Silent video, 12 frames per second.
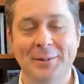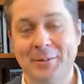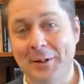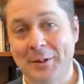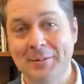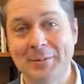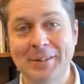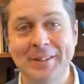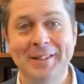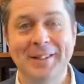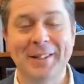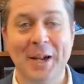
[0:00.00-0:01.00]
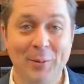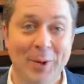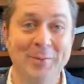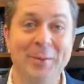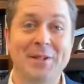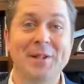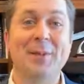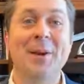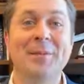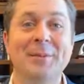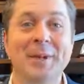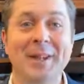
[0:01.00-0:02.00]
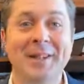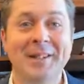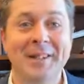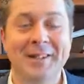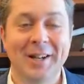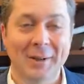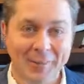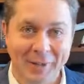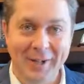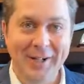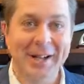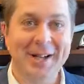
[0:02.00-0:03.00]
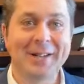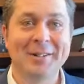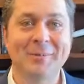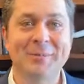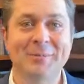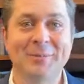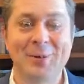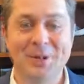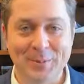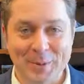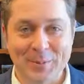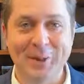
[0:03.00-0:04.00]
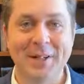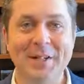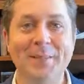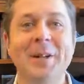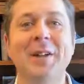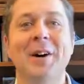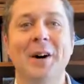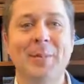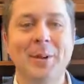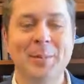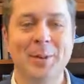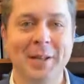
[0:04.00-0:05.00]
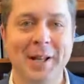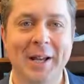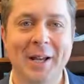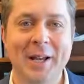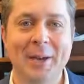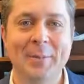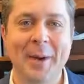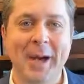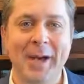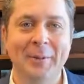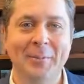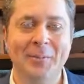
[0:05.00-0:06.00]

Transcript: Well, I waved because they waved at me. I'm very Canadian. When someone's polite to me, I'll be polite back.